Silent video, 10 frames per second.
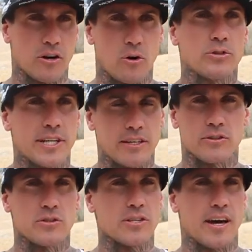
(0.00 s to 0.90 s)
our whole
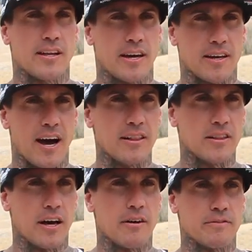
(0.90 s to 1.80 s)
technical side, like I
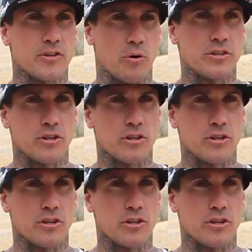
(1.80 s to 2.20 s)
love going